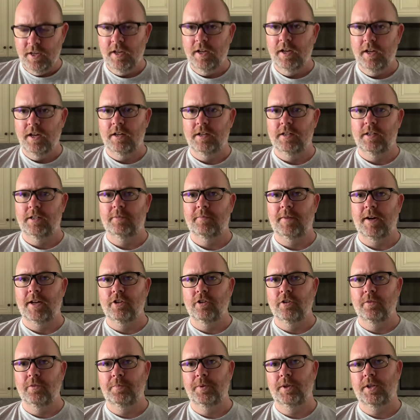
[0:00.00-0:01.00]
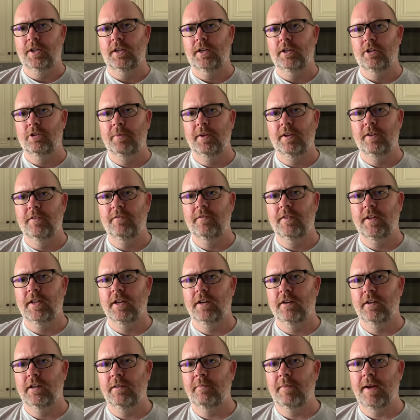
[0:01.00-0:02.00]
um, I do put a little bit of
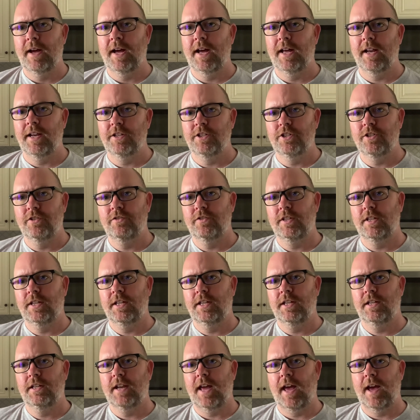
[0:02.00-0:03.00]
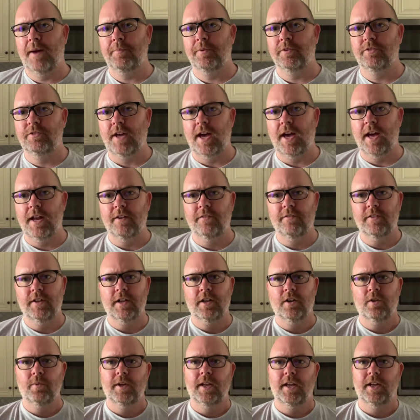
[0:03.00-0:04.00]
vinegar in mine, as you've seen, apple cider
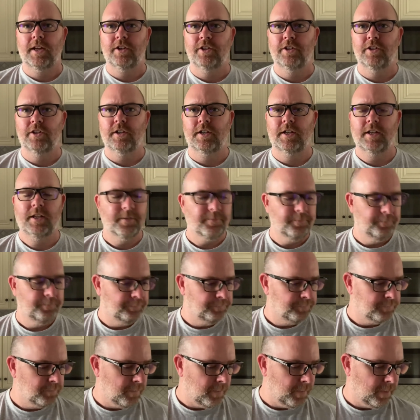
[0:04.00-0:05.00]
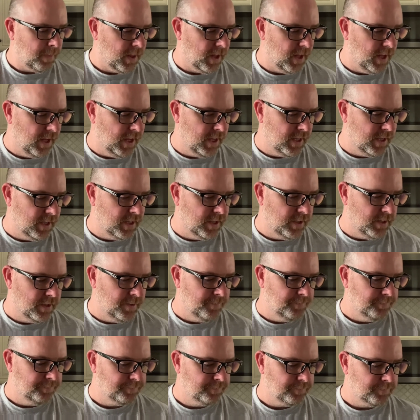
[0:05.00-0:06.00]
vinegar when they cooking. And
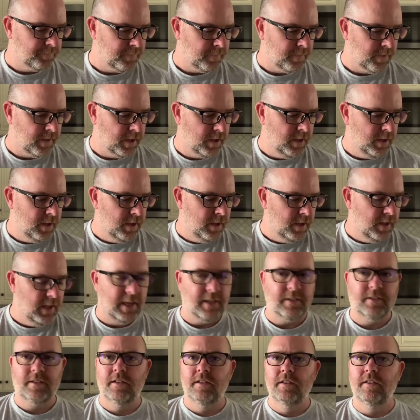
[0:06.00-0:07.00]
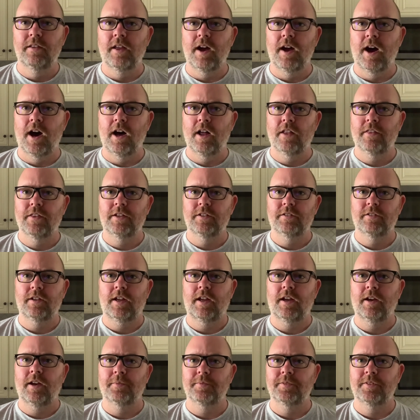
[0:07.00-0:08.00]
um, it all this
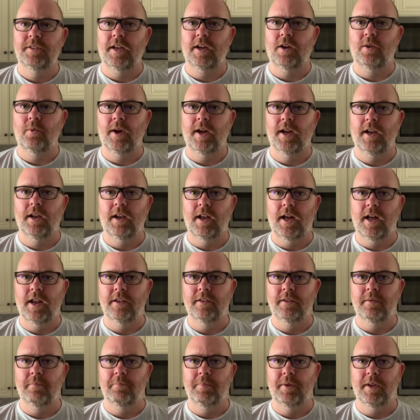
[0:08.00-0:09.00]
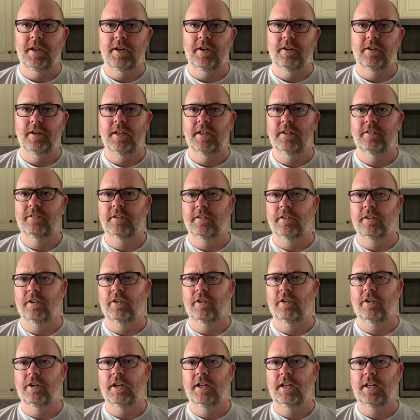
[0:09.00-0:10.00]
helps take away a lot of the bitterness of the
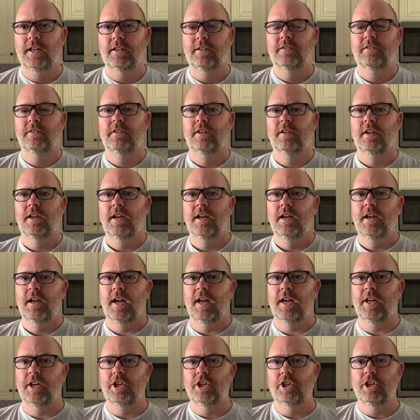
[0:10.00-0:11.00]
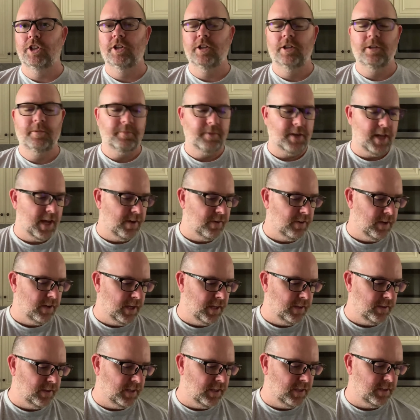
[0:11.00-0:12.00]
greens and cooking them down
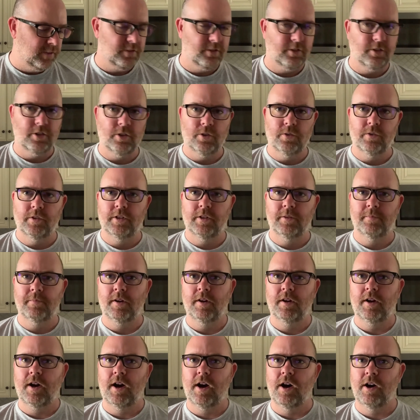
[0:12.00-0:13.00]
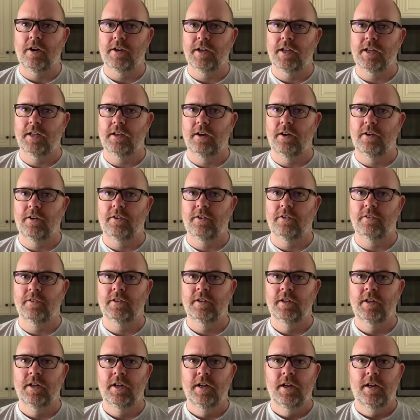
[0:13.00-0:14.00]
like this, stewing them all day long,
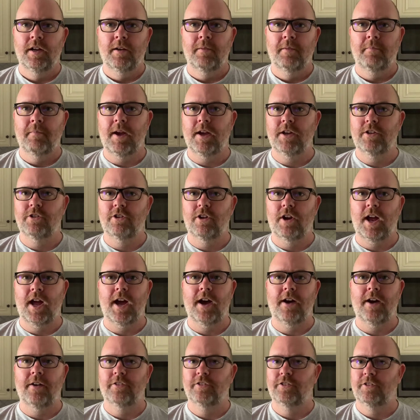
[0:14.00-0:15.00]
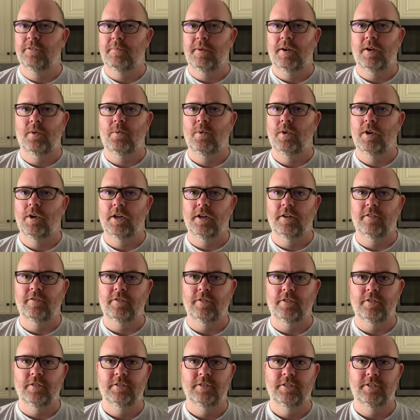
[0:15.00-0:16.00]
makes your house smell
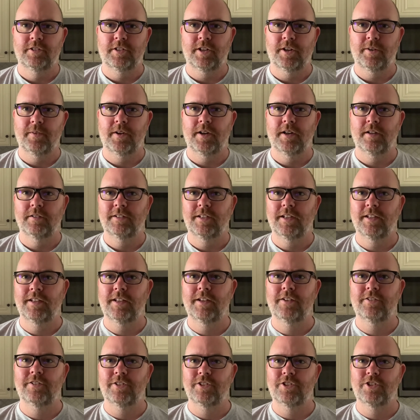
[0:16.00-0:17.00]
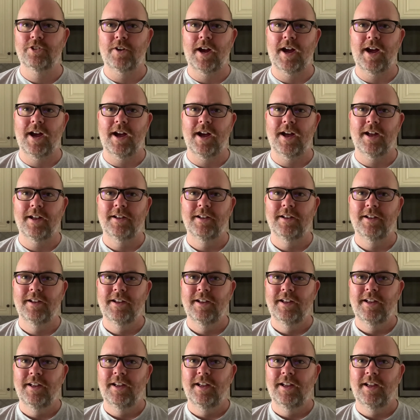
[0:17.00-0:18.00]
wonderful. So uh, give this a try.
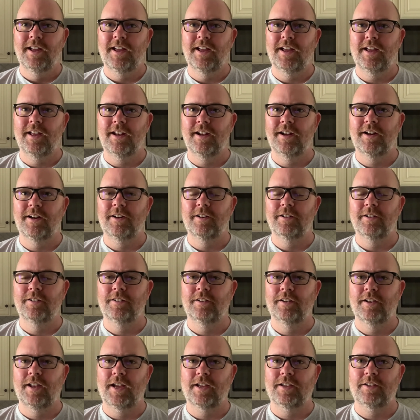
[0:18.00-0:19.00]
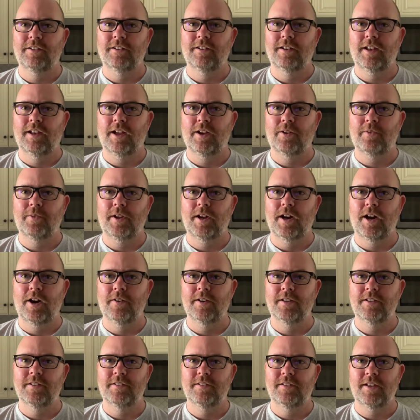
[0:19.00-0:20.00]
And uh, like, like we
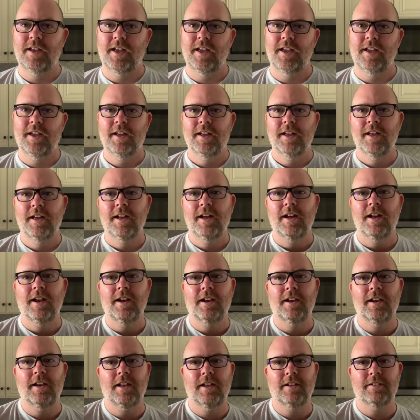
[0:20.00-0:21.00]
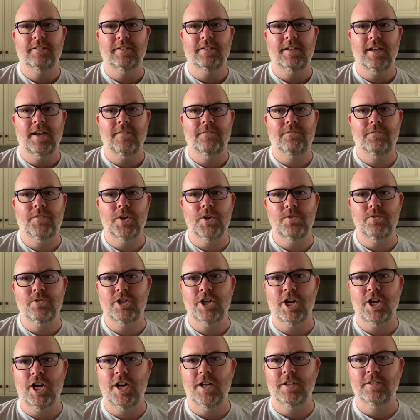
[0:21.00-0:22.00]
always say, let's get food
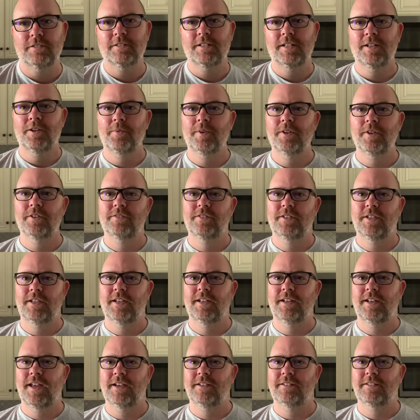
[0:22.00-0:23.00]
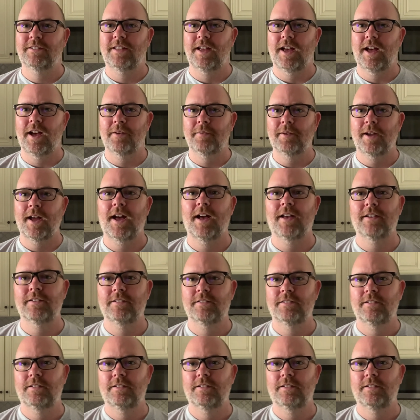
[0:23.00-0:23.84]
junk. We'll see you next time, guys.